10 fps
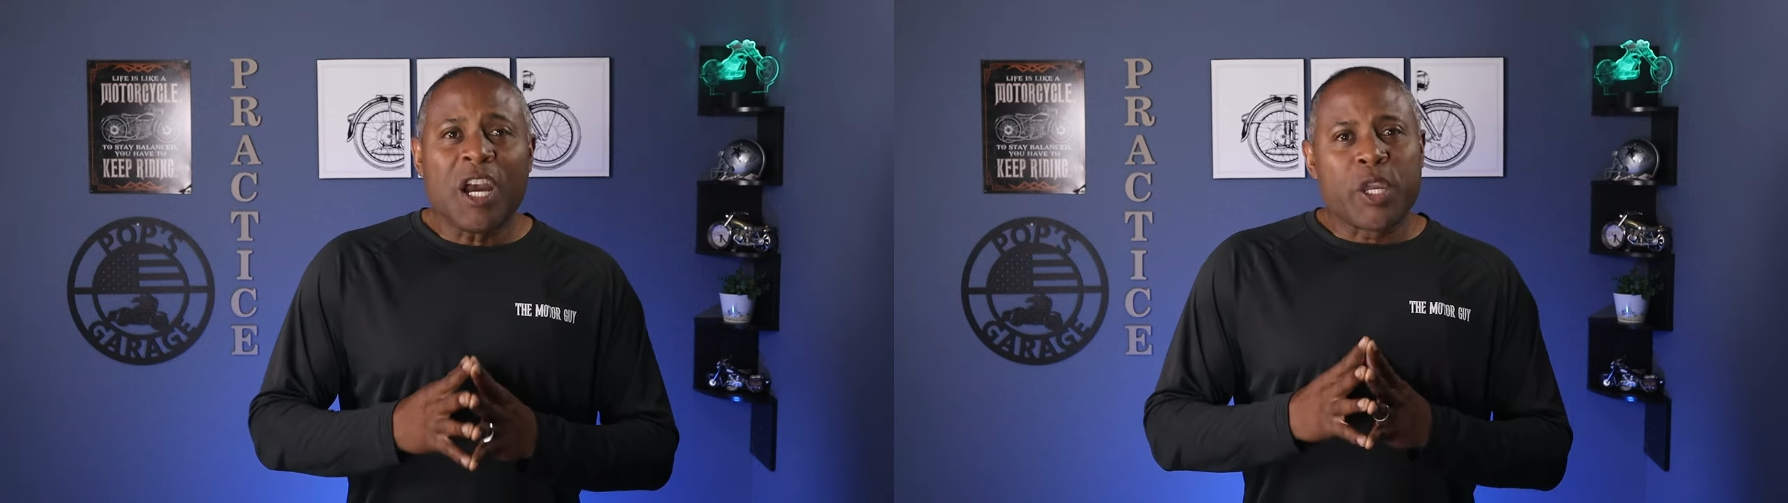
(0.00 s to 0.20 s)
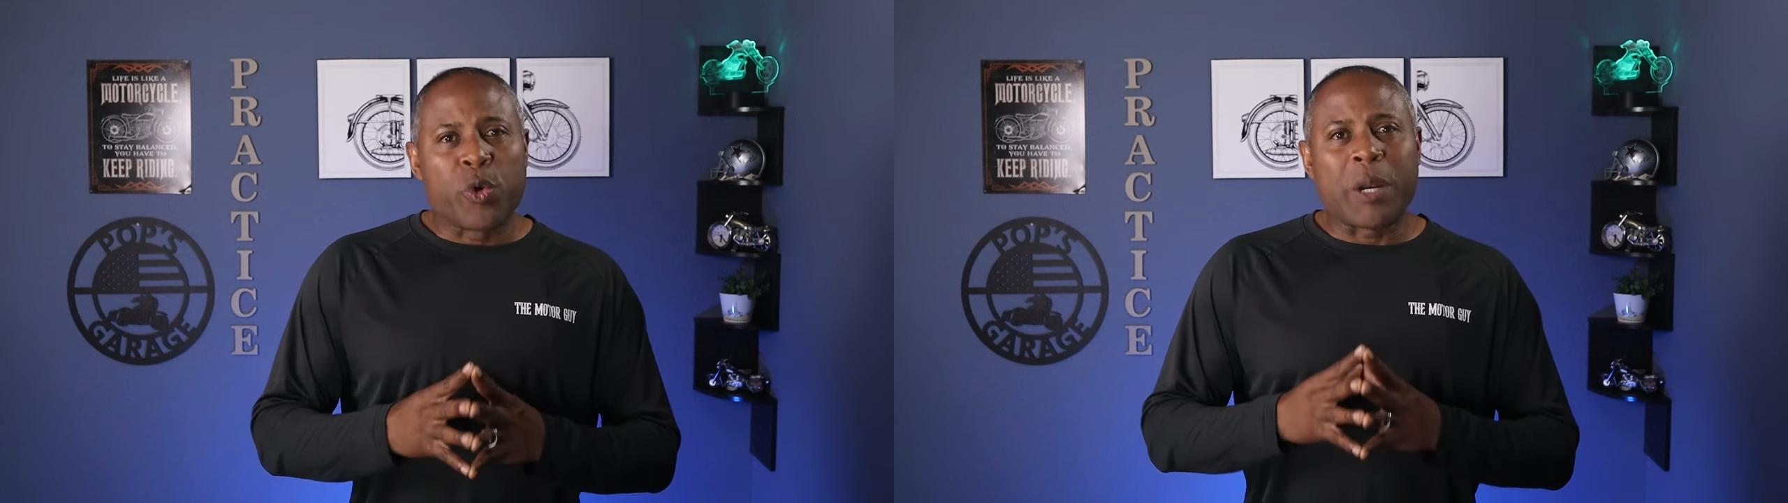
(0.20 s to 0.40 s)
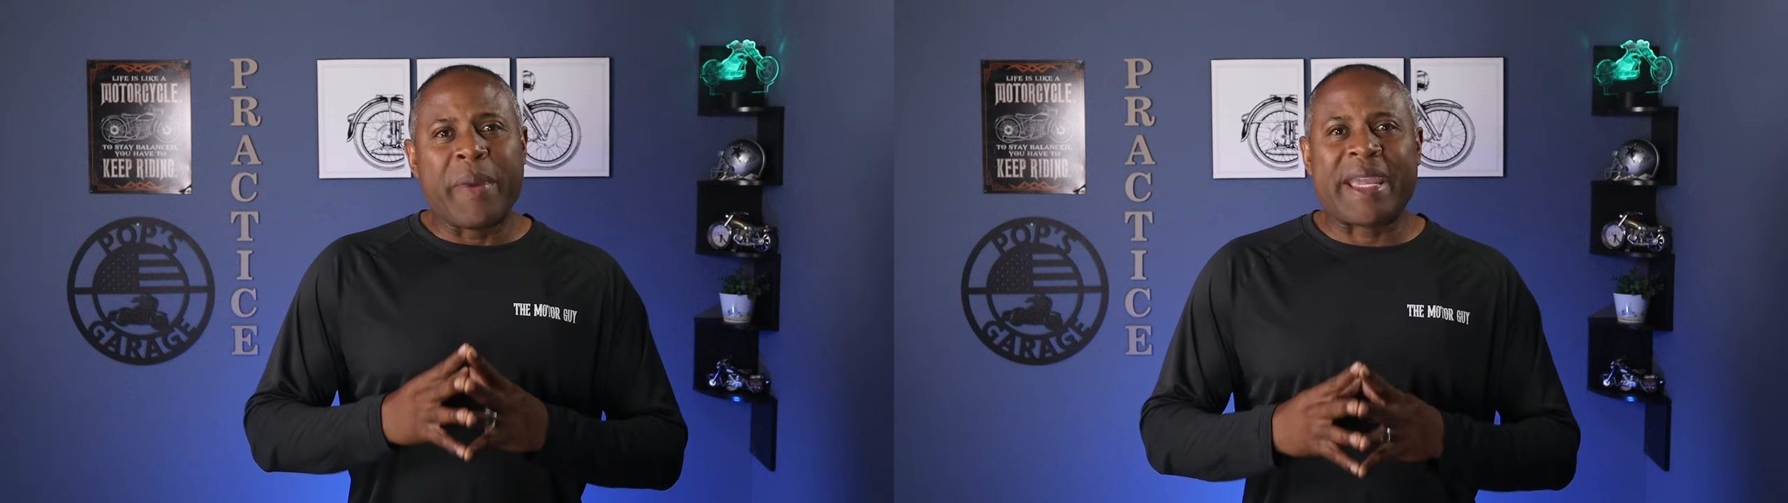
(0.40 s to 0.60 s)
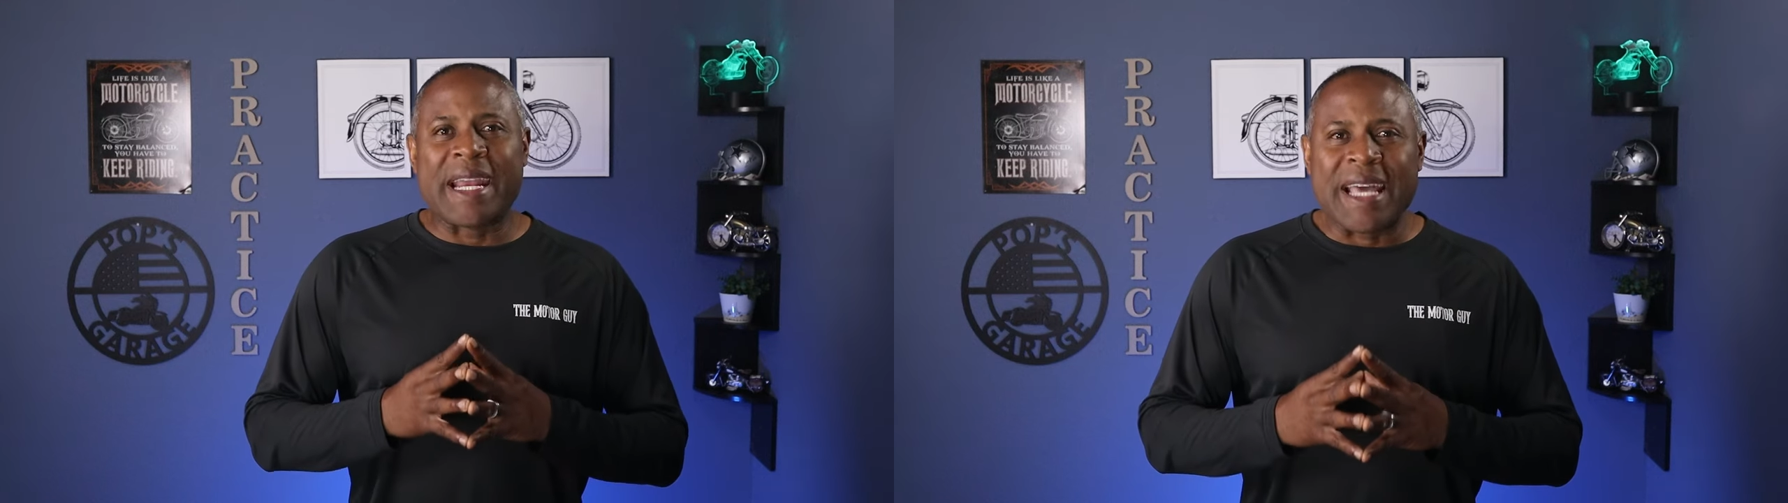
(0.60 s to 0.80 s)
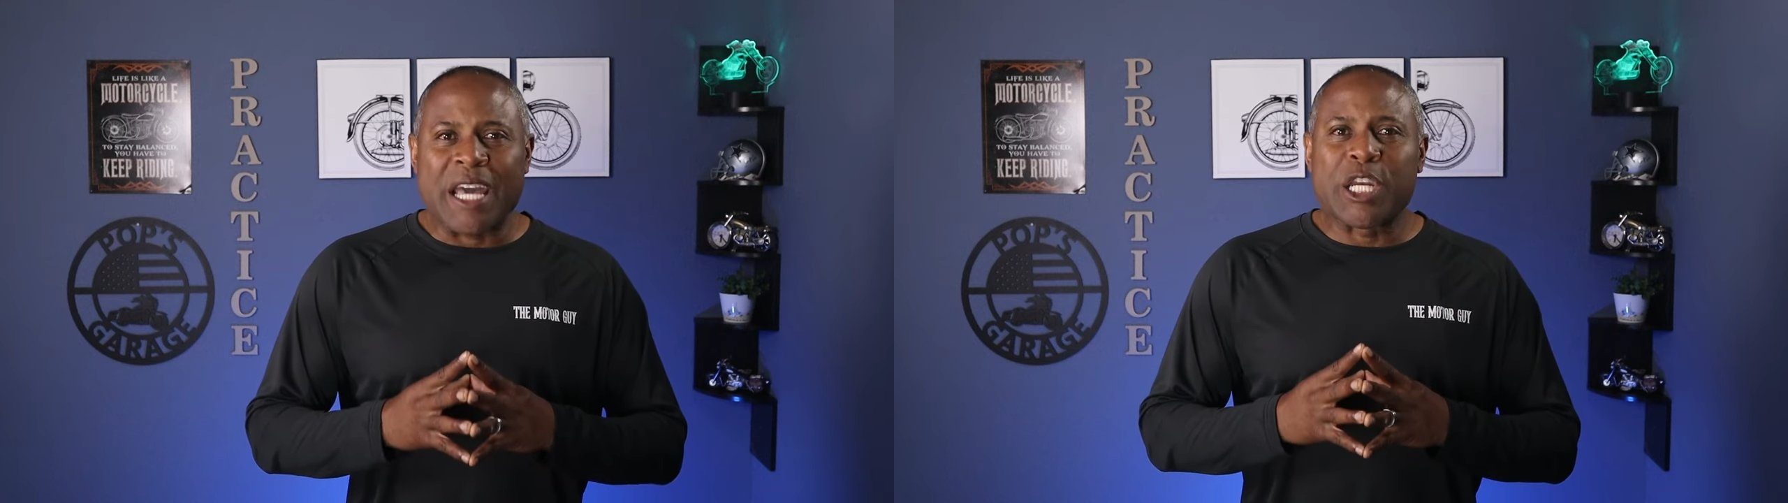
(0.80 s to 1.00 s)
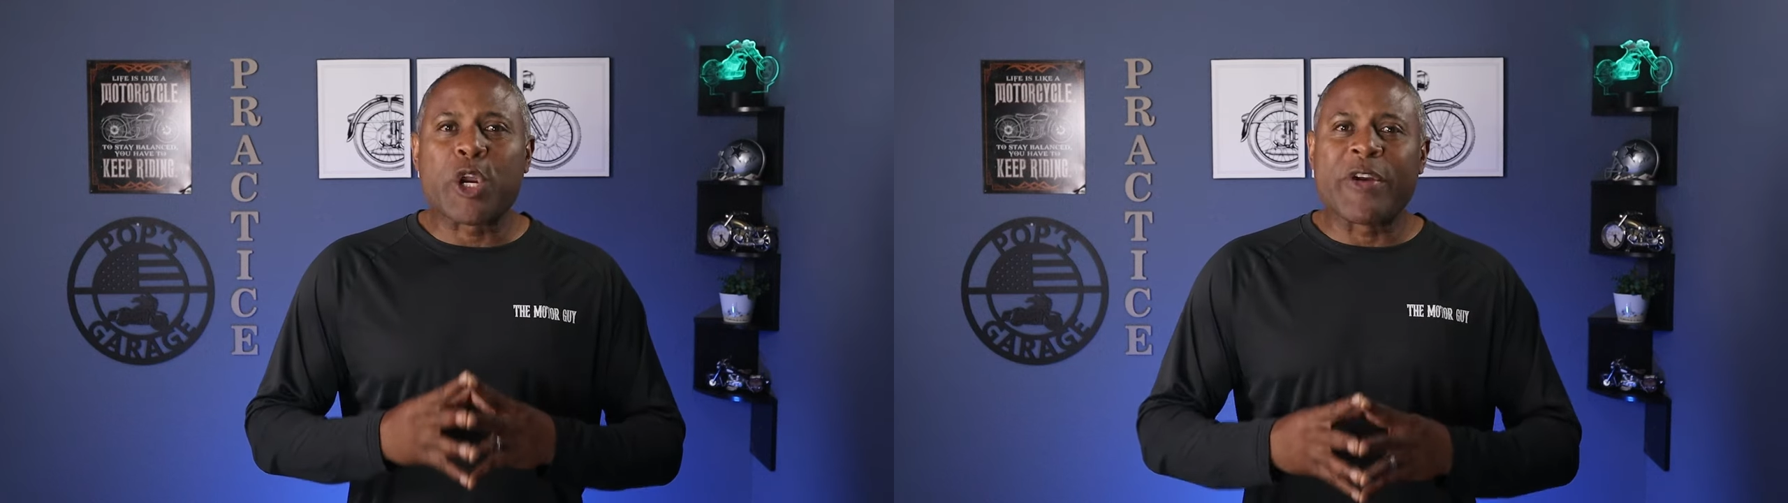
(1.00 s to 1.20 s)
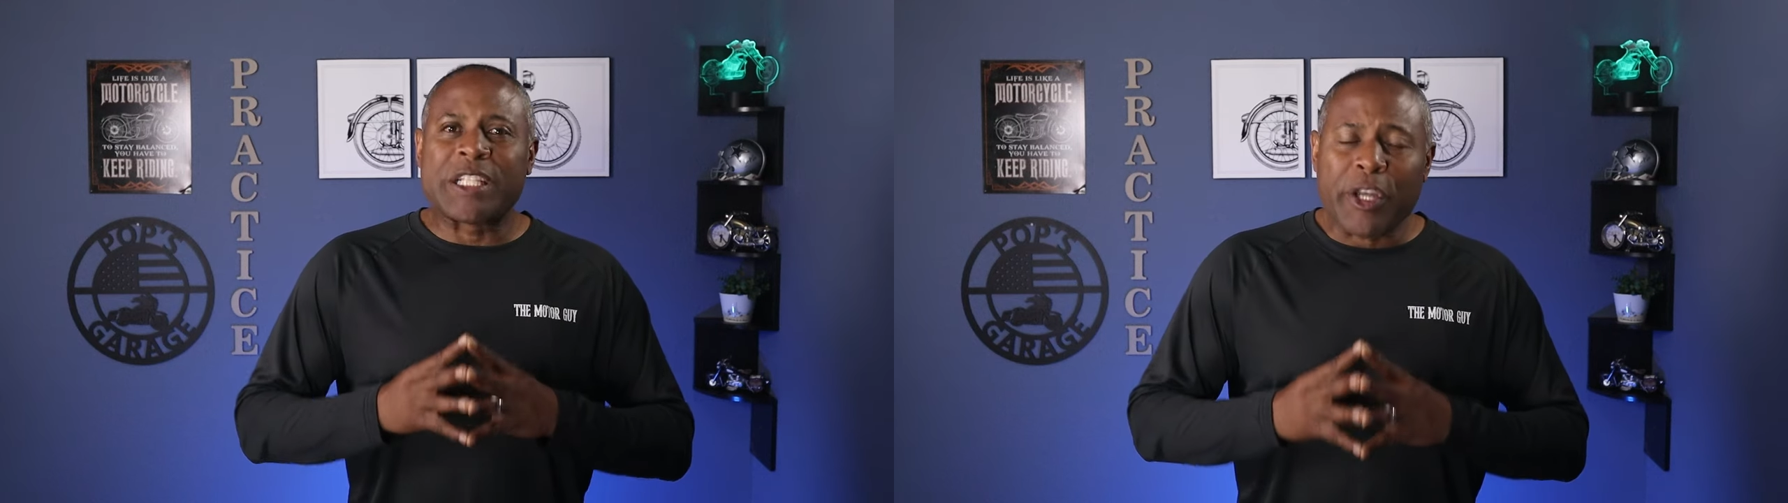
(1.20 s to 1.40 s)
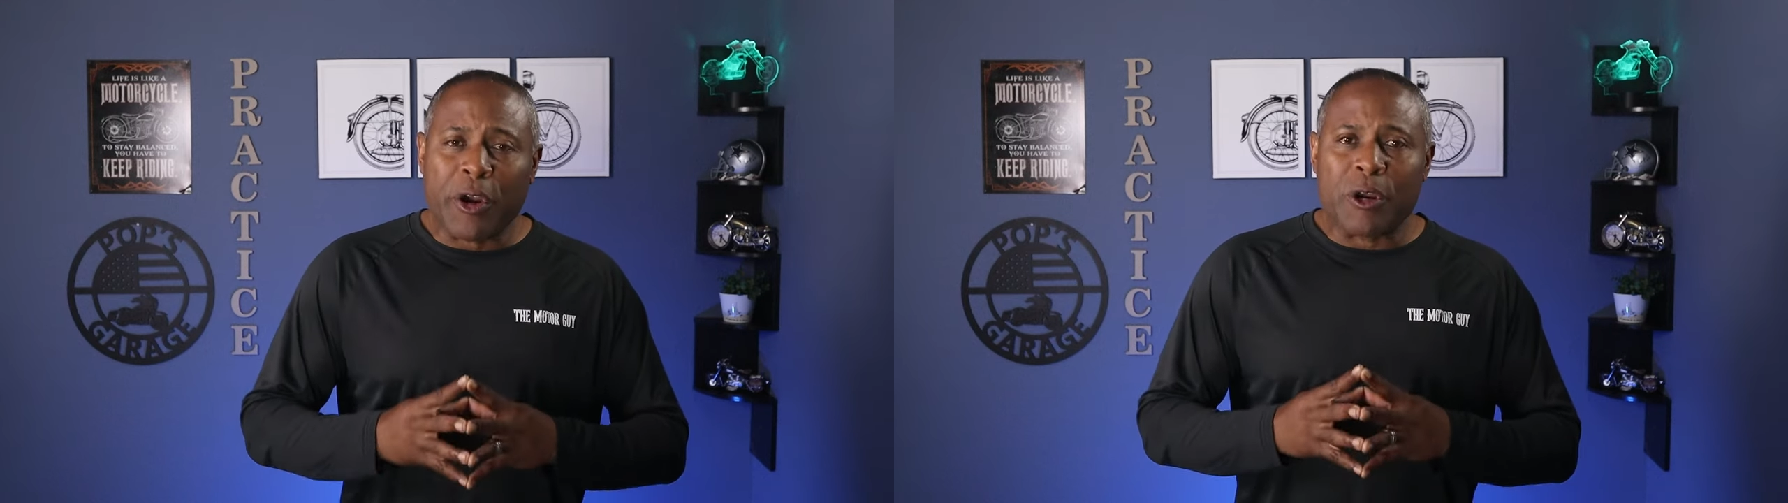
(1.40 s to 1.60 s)
you wanna make a 90 degree
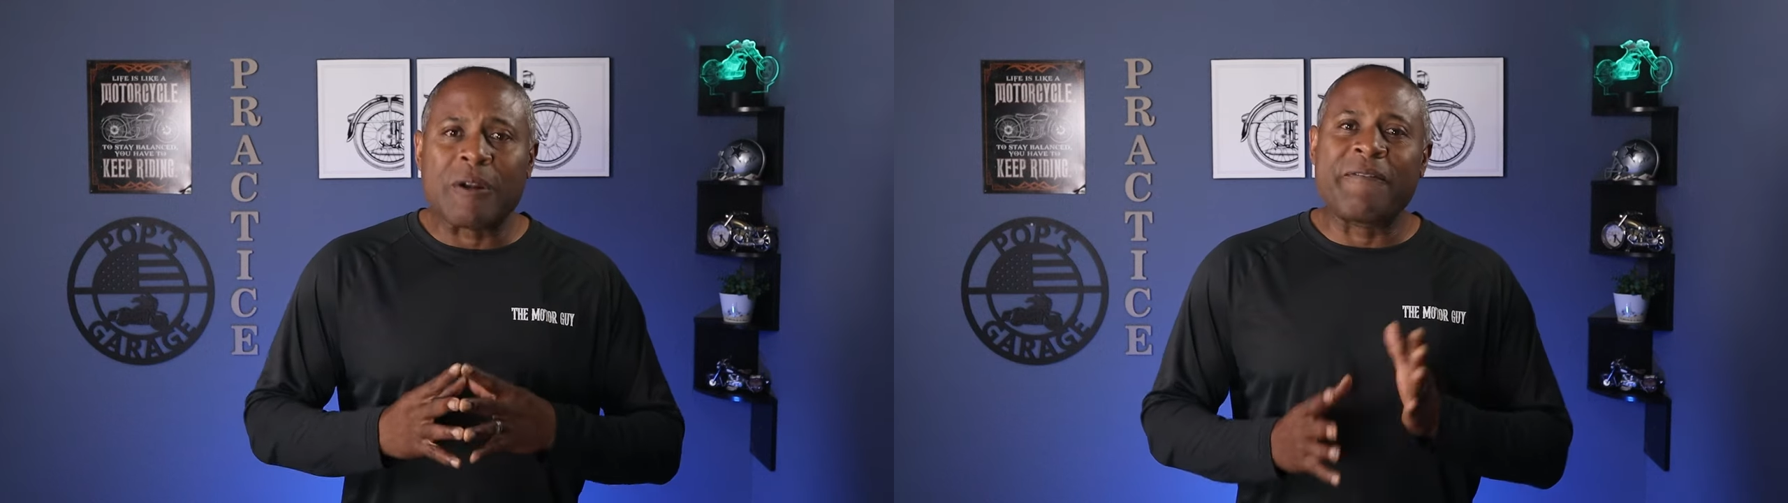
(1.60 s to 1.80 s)
turn